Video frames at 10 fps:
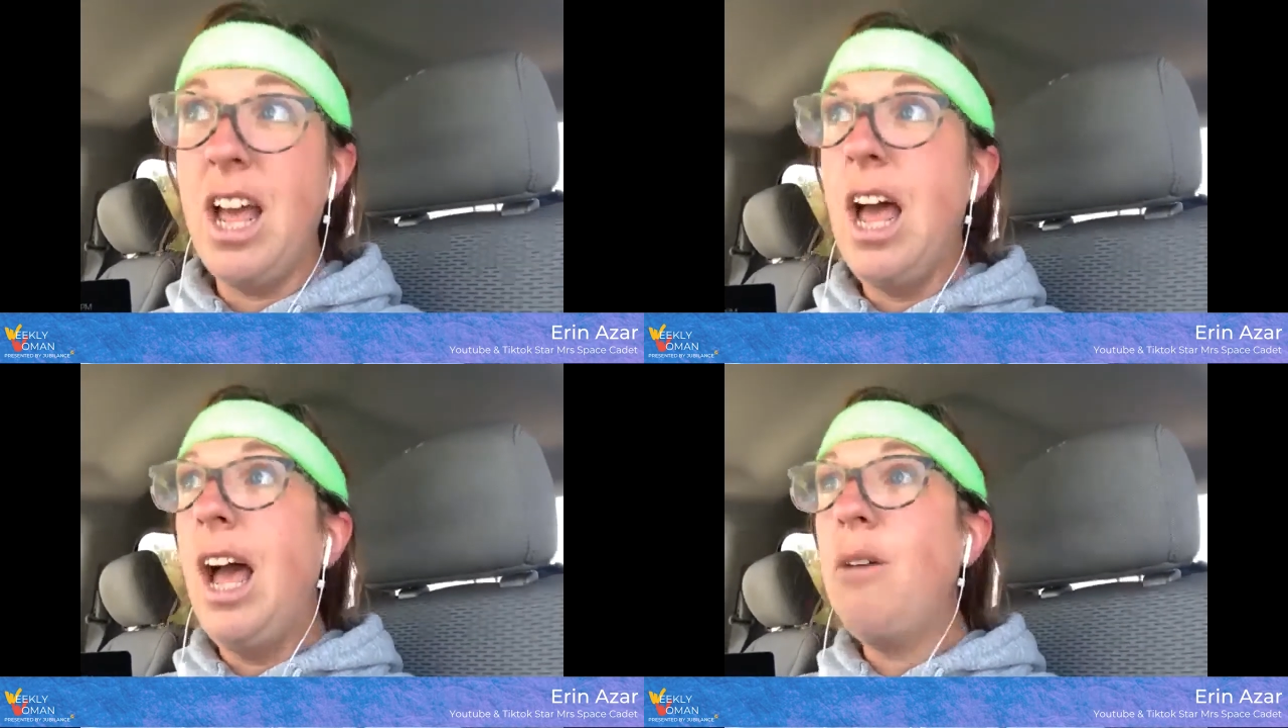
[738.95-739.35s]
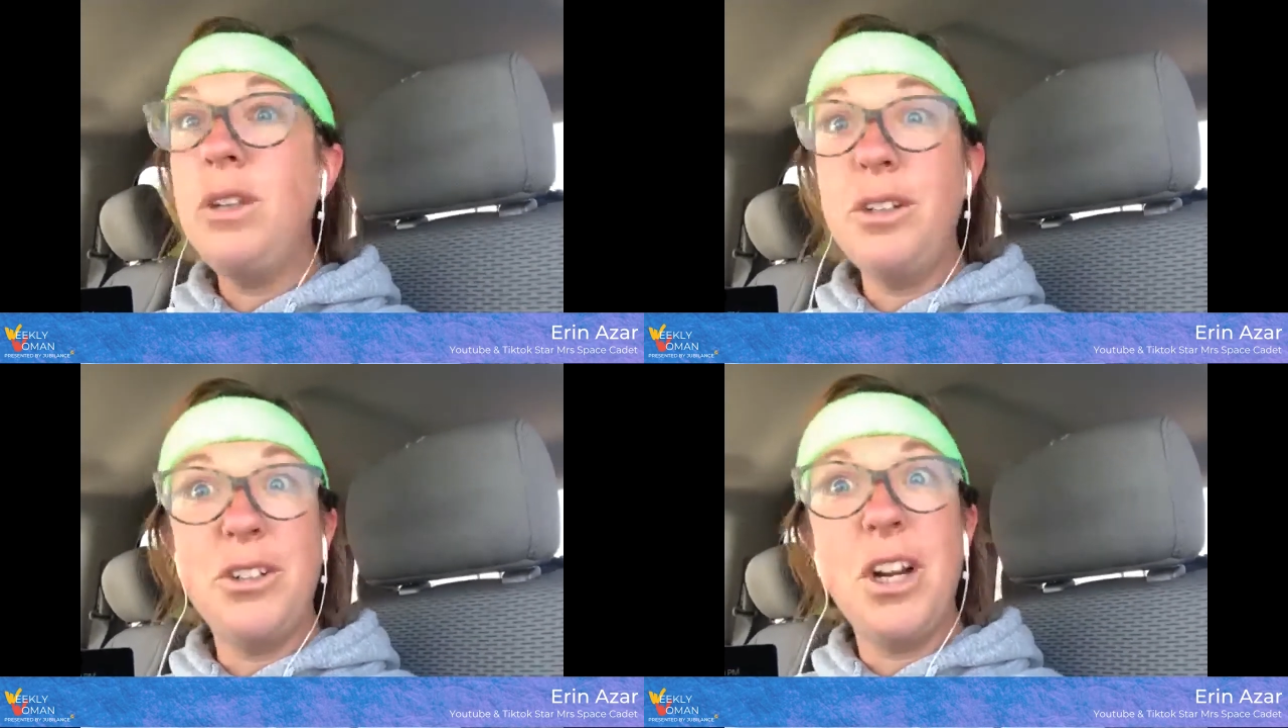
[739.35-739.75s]
And when you're
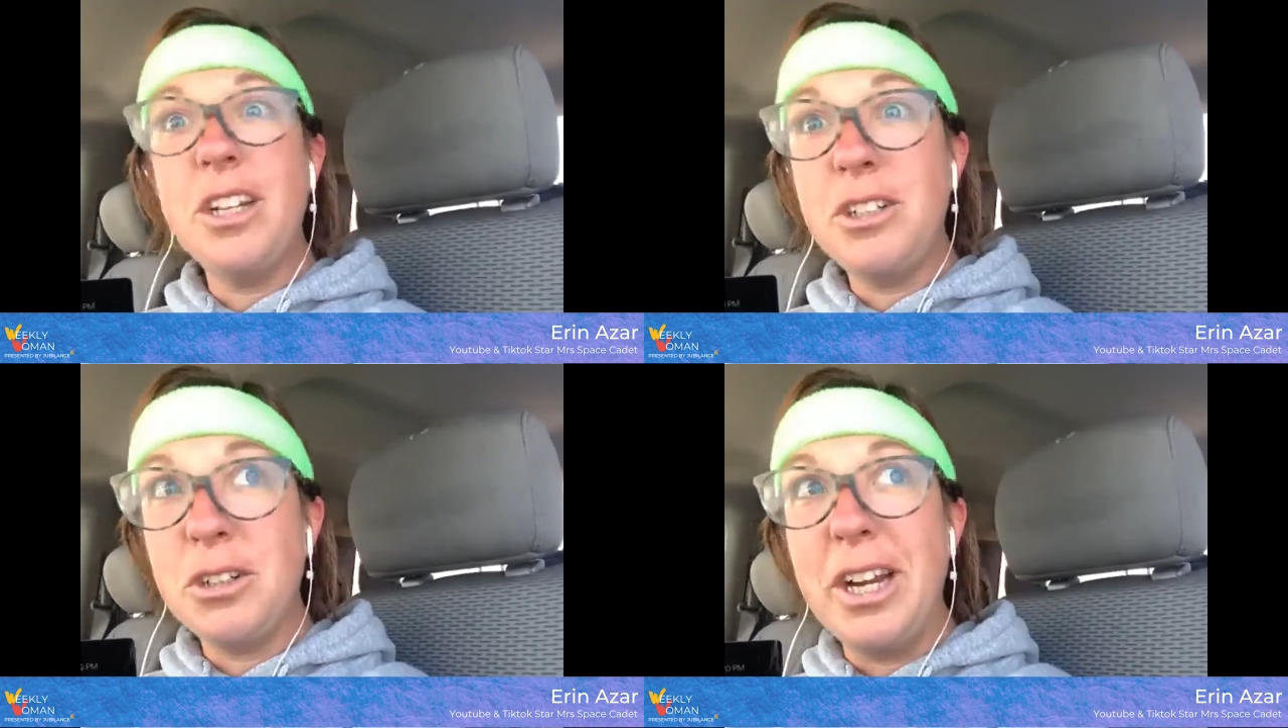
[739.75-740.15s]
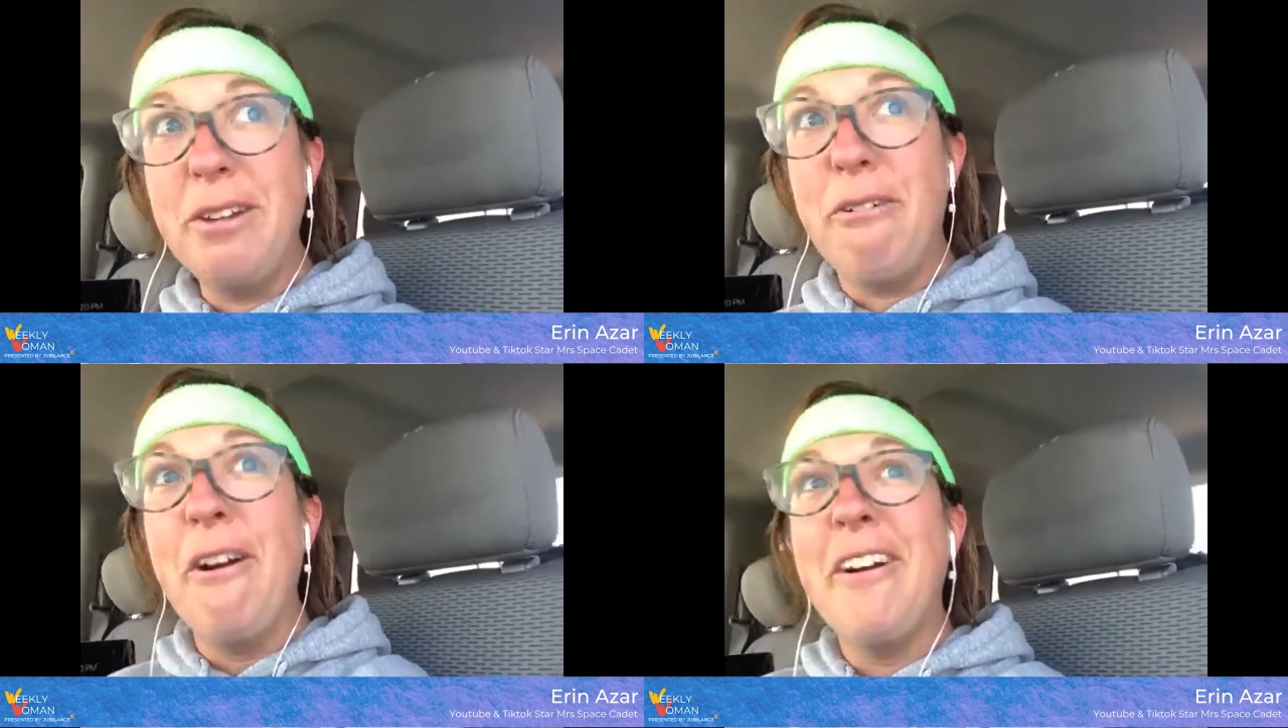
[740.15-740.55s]
trying to train
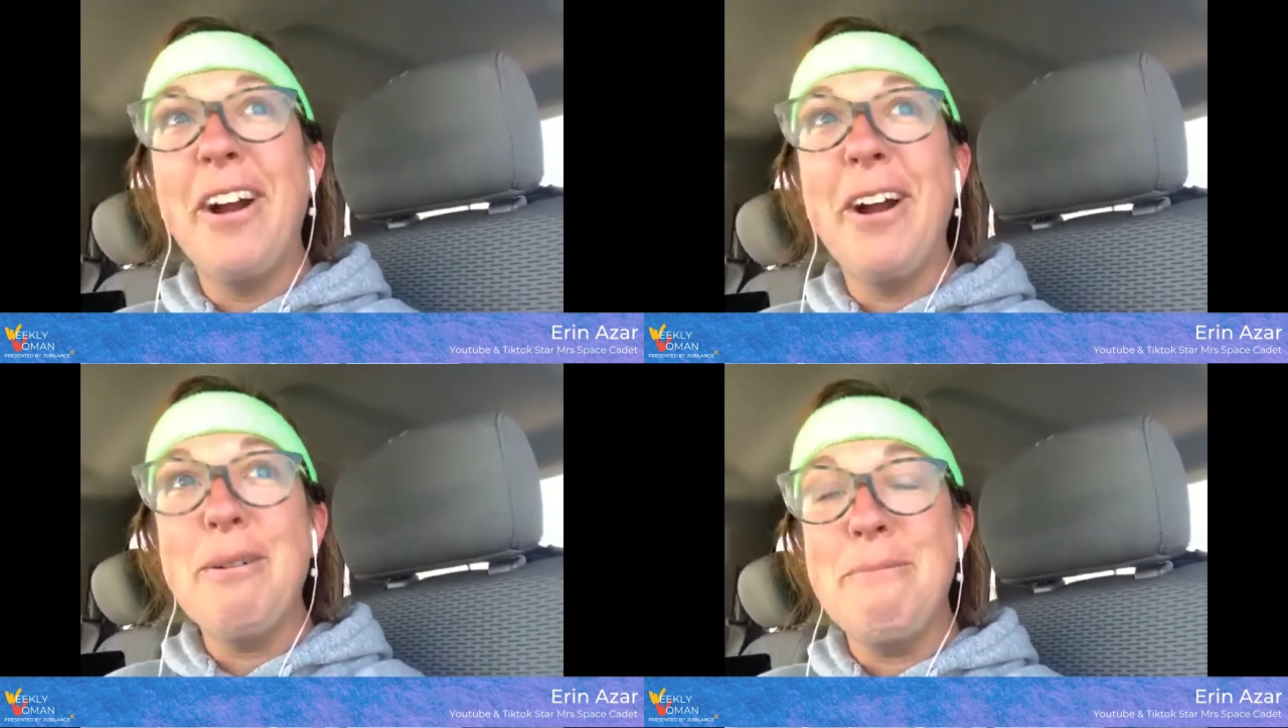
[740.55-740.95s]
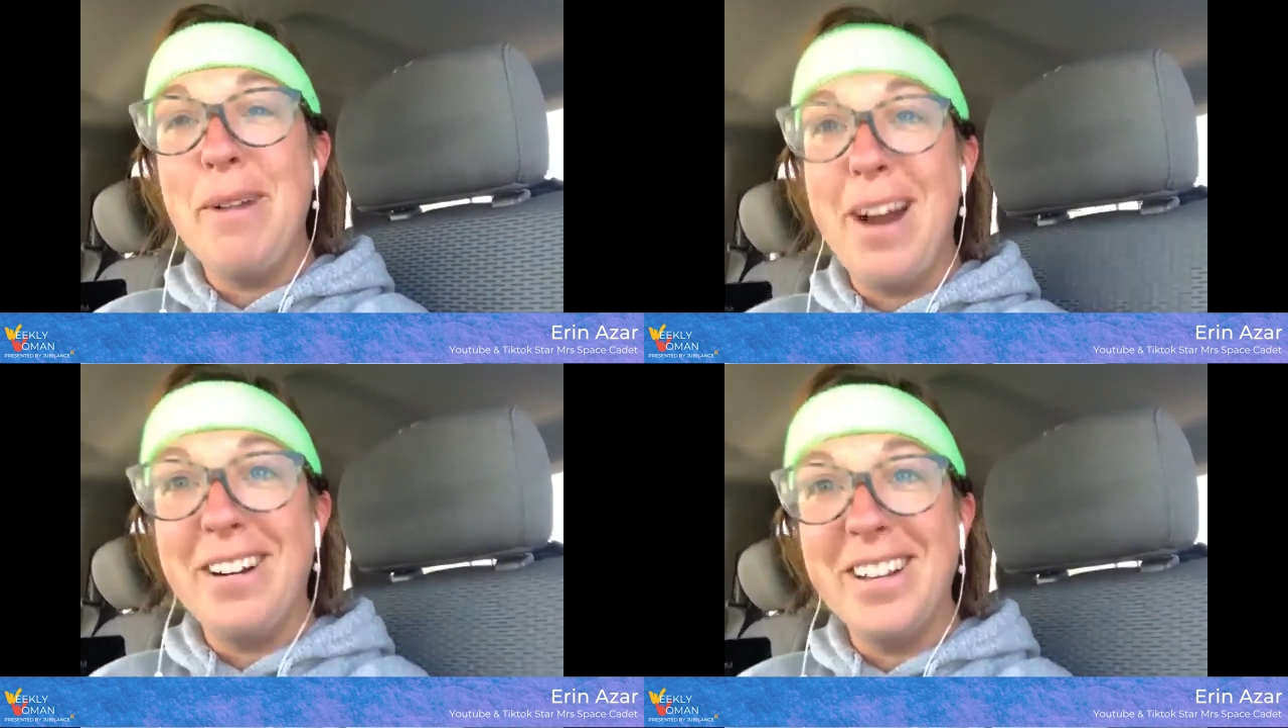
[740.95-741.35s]
for a
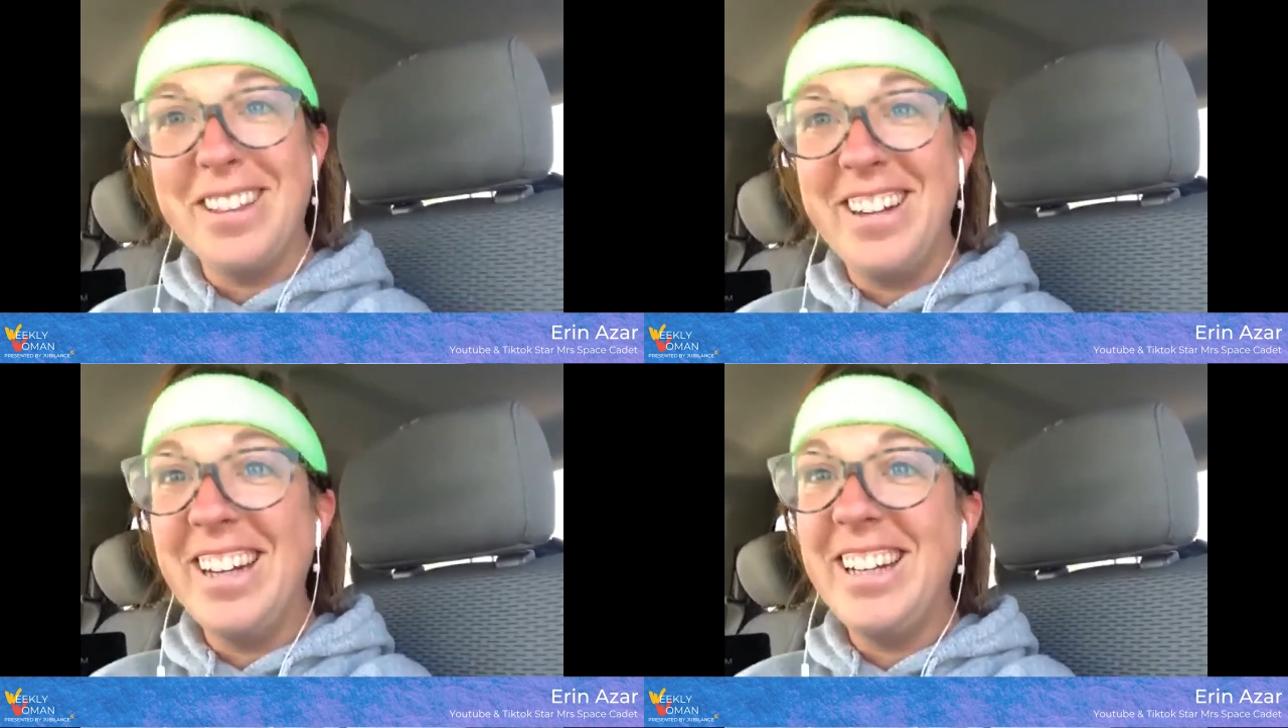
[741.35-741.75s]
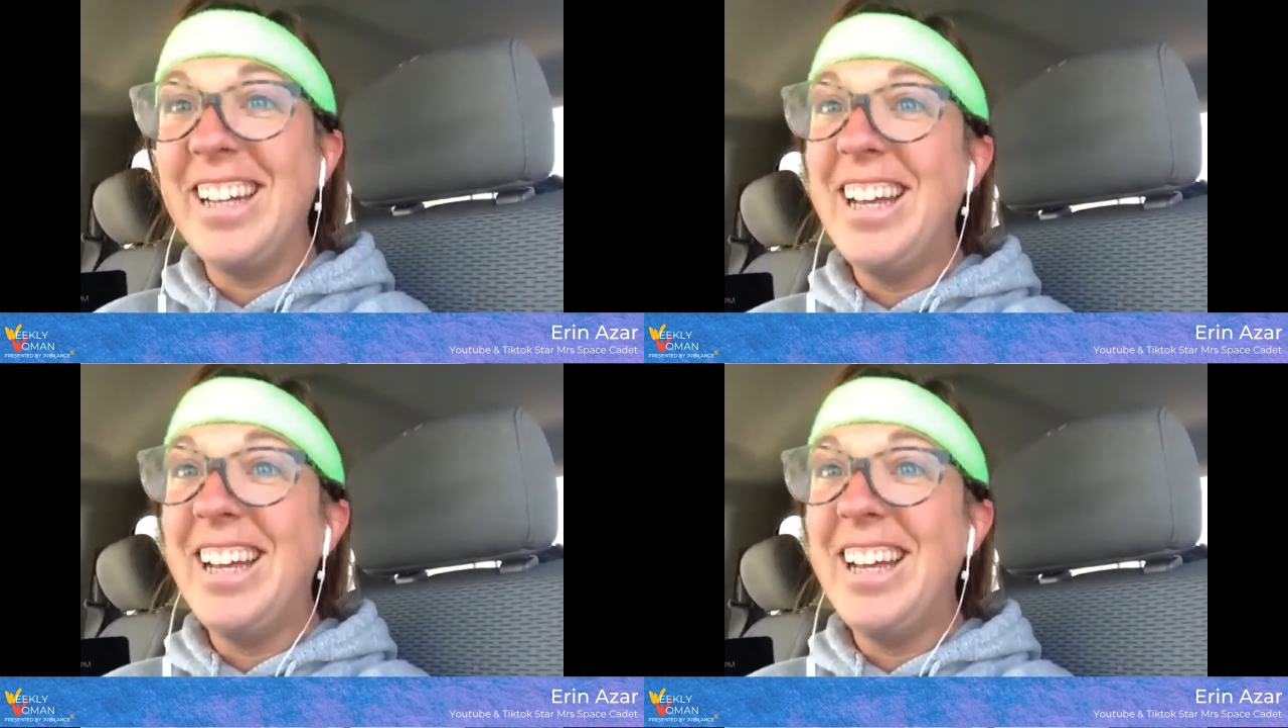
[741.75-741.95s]
marathon,